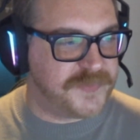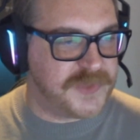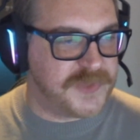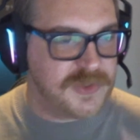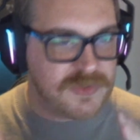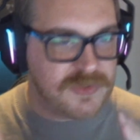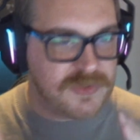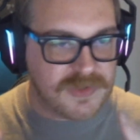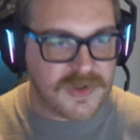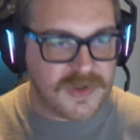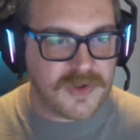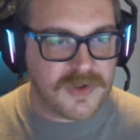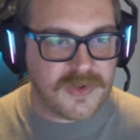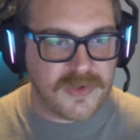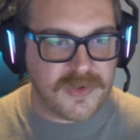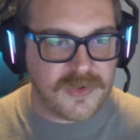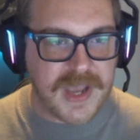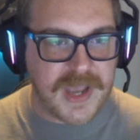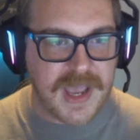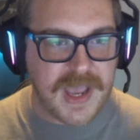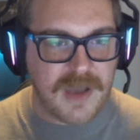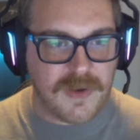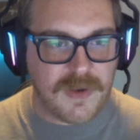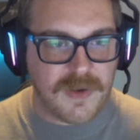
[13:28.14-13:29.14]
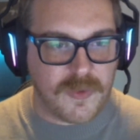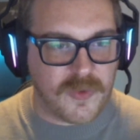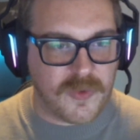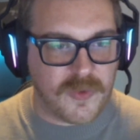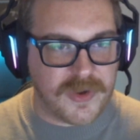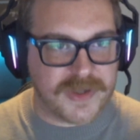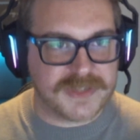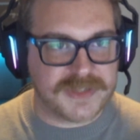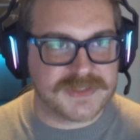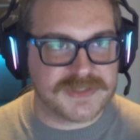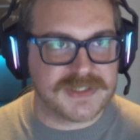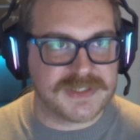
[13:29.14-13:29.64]
you know how it
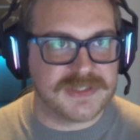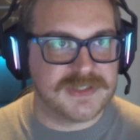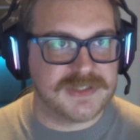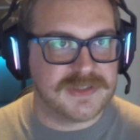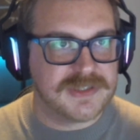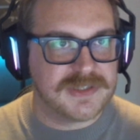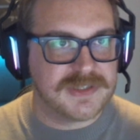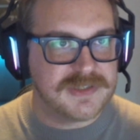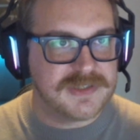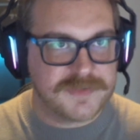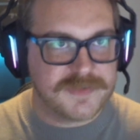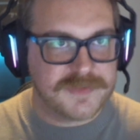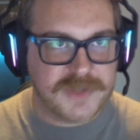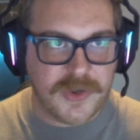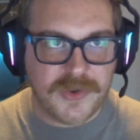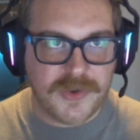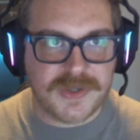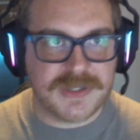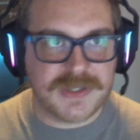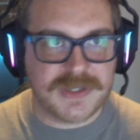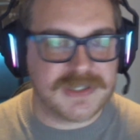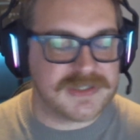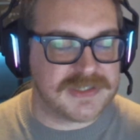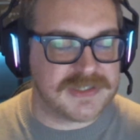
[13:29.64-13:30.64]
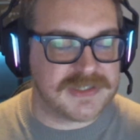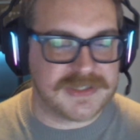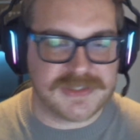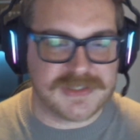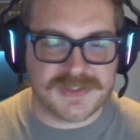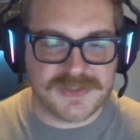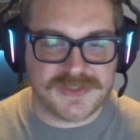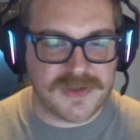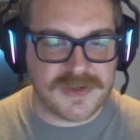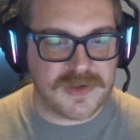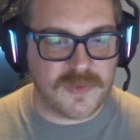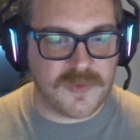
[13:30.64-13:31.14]
works, and you've coded it in
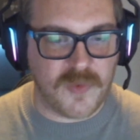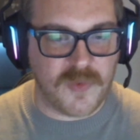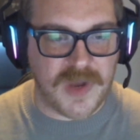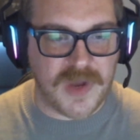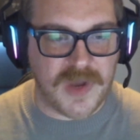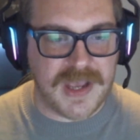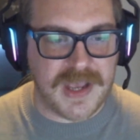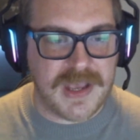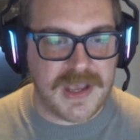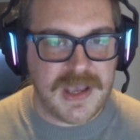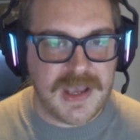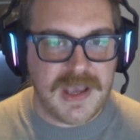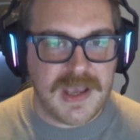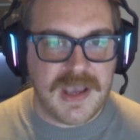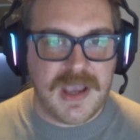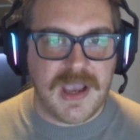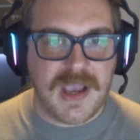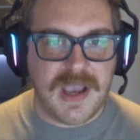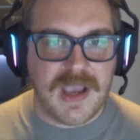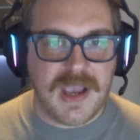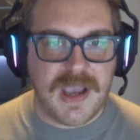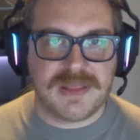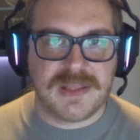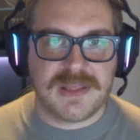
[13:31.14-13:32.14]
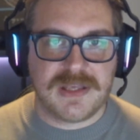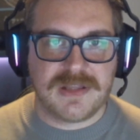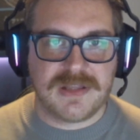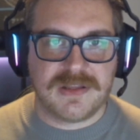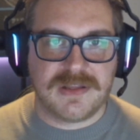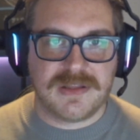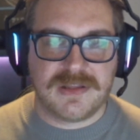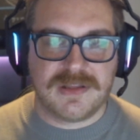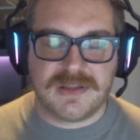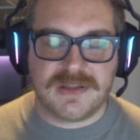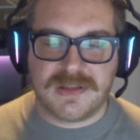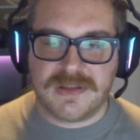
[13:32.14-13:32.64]
a certain way. And
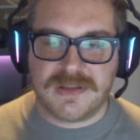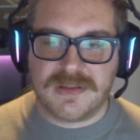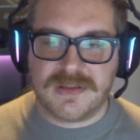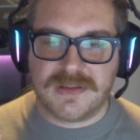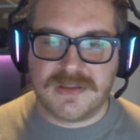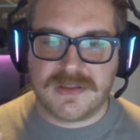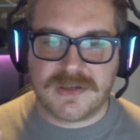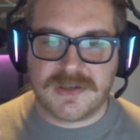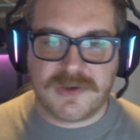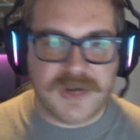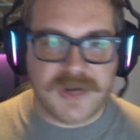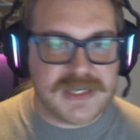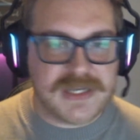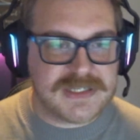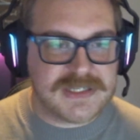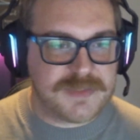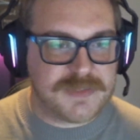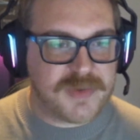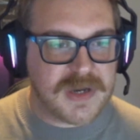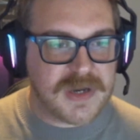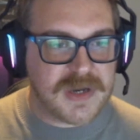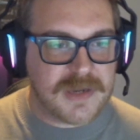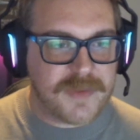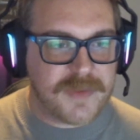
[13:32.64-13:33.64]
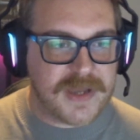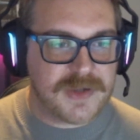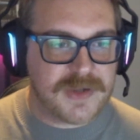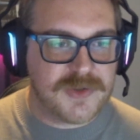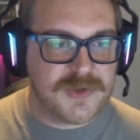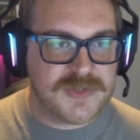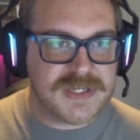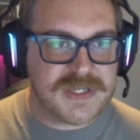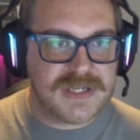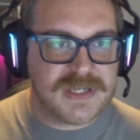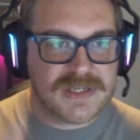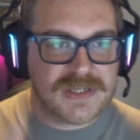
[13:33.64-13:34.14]
then the crazy part about
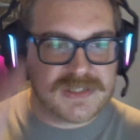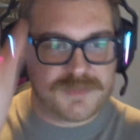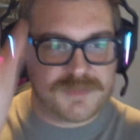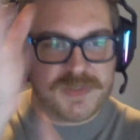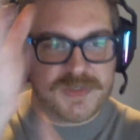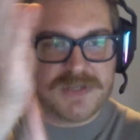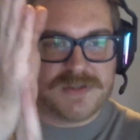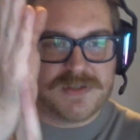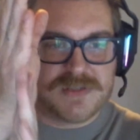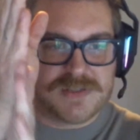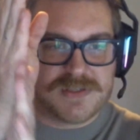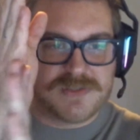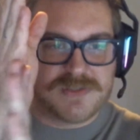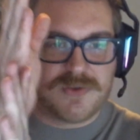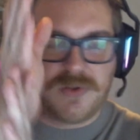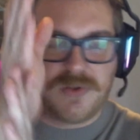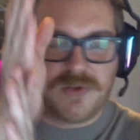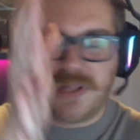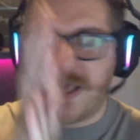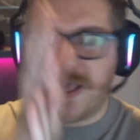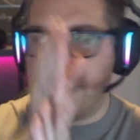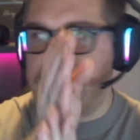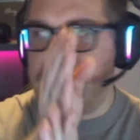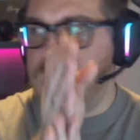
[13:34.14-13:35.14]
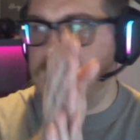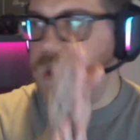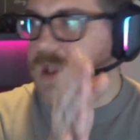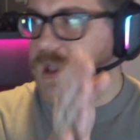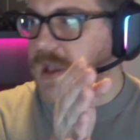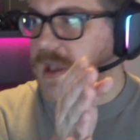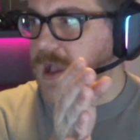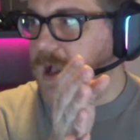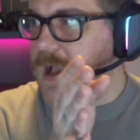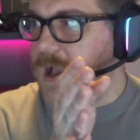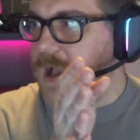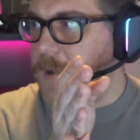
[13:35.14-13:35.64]
Houdini is because it's all a
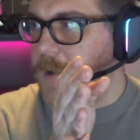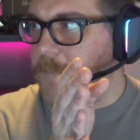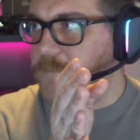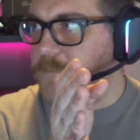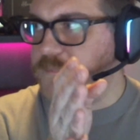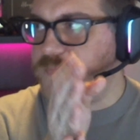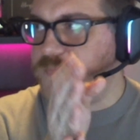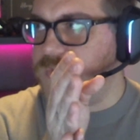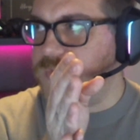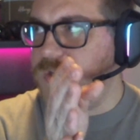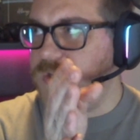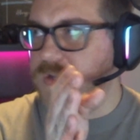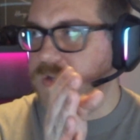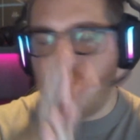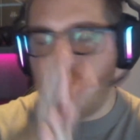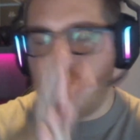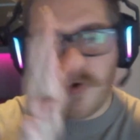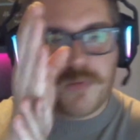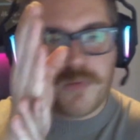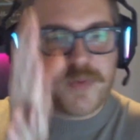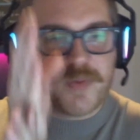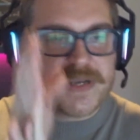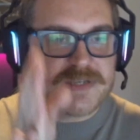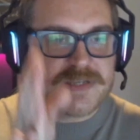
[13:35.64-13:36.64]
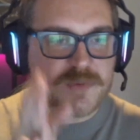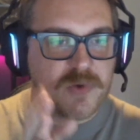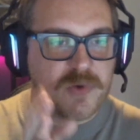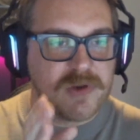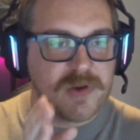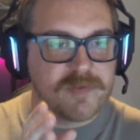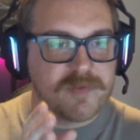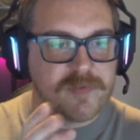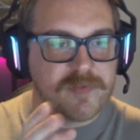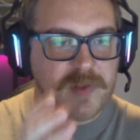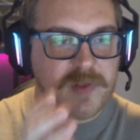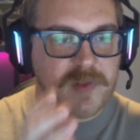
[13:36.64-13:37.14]
node-based
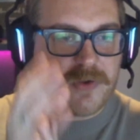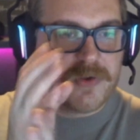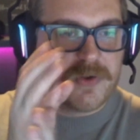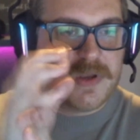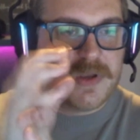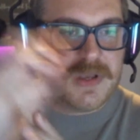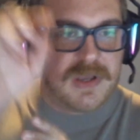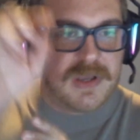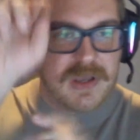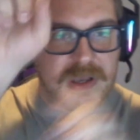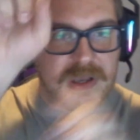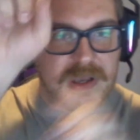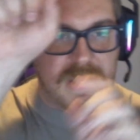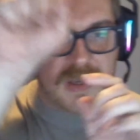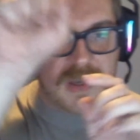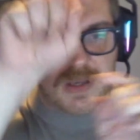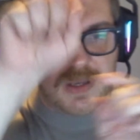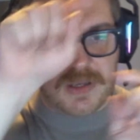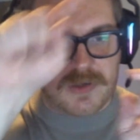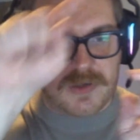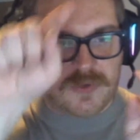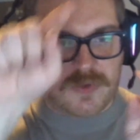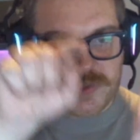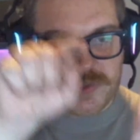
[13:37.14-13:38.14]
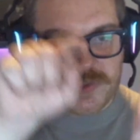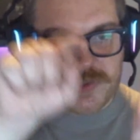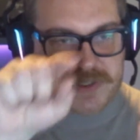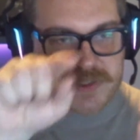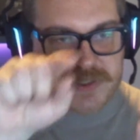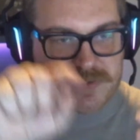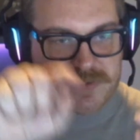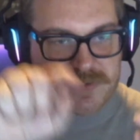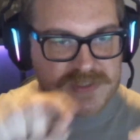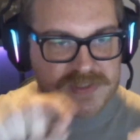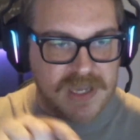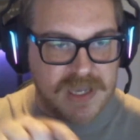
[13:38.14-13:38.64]
workflow, it all
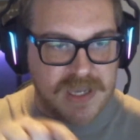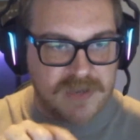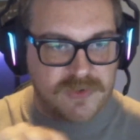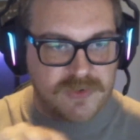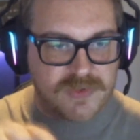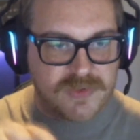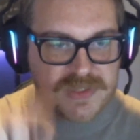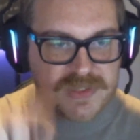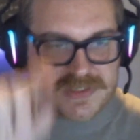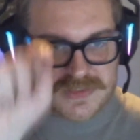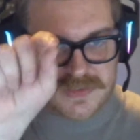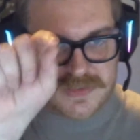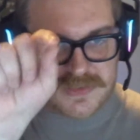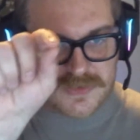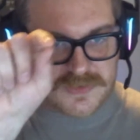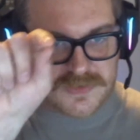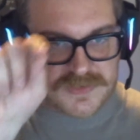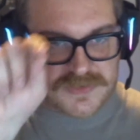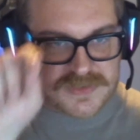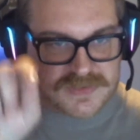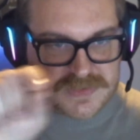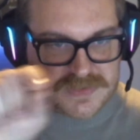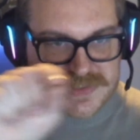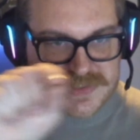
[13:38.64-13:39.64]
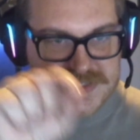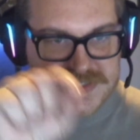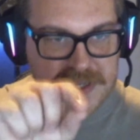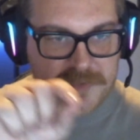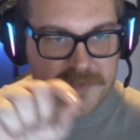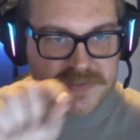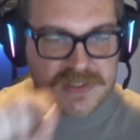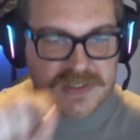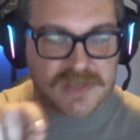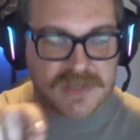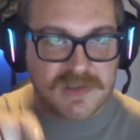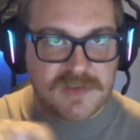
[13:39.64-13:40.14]
trickles down all these little
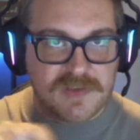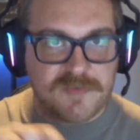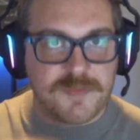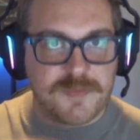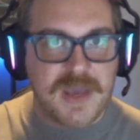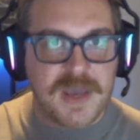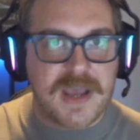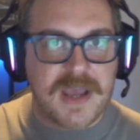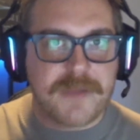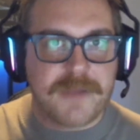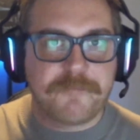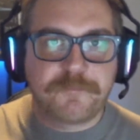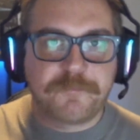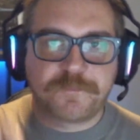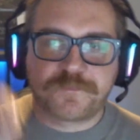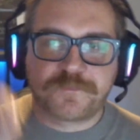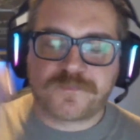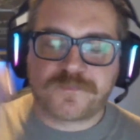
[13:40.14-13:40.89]
steps that you've made.